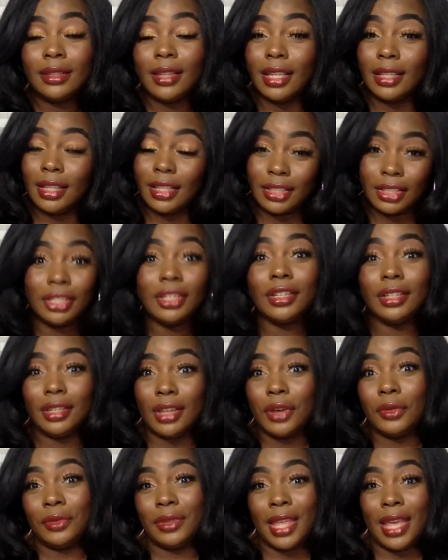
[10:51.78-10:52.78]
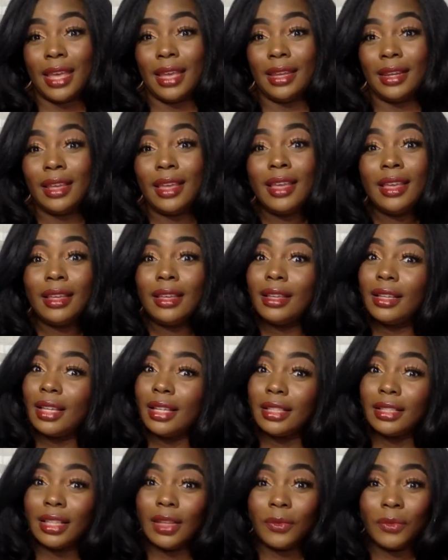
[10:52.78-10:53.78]
Now, you should know that,
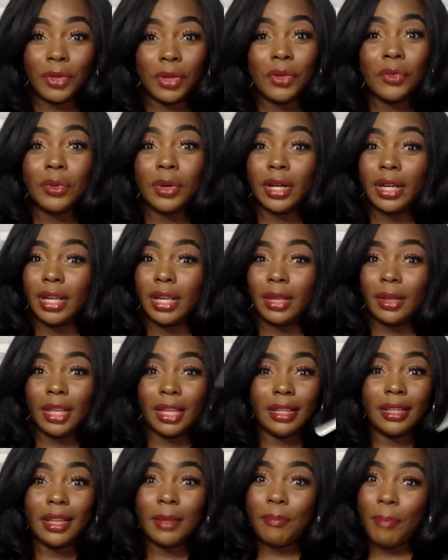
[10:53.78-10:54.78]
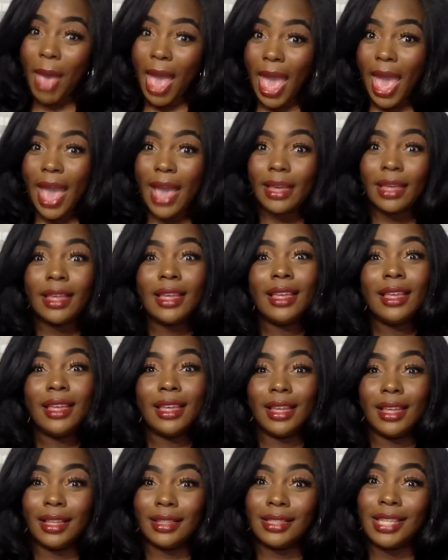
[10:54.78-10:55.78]
because if you were in the back
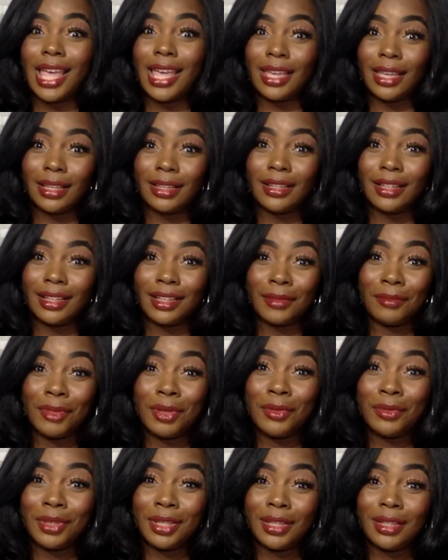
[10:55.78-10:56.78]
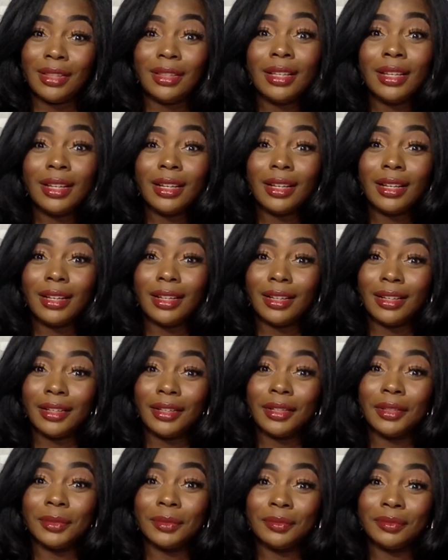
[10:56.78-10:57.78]
and taking the communion,
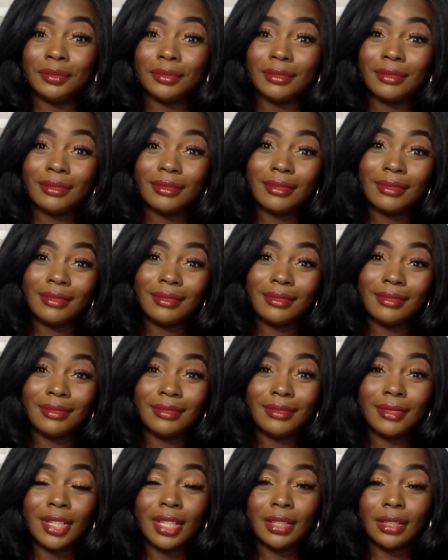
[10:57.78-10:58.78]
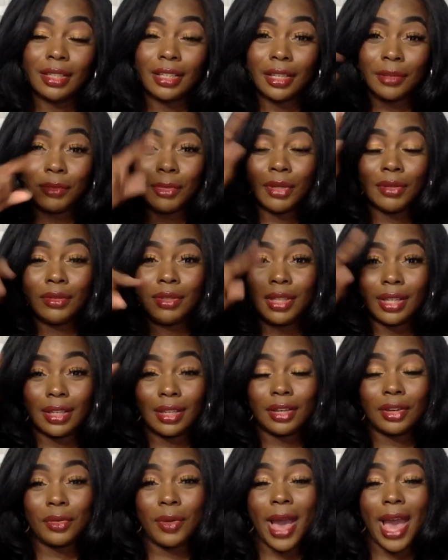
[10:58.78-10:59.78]
um, the
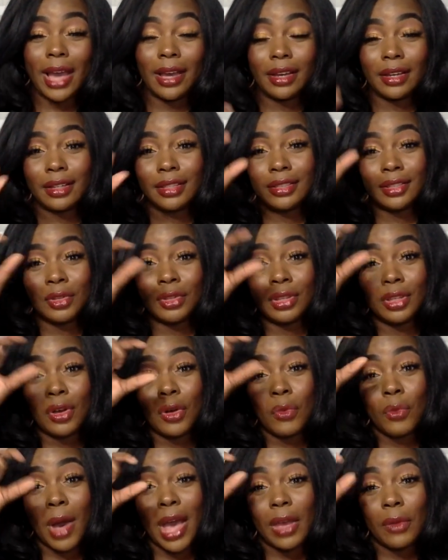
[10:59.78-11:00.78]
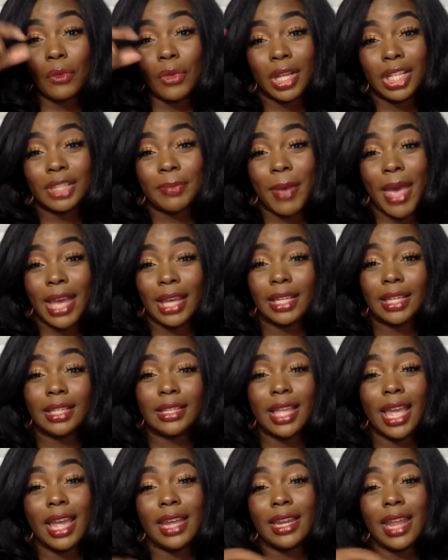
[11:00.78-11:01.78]
communion crackers, the little white ones back in
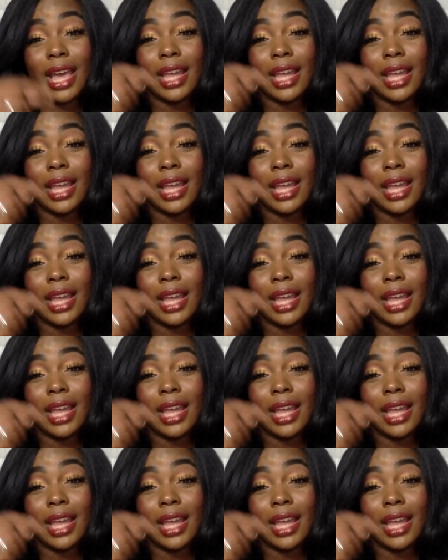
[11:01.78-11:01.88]
the day,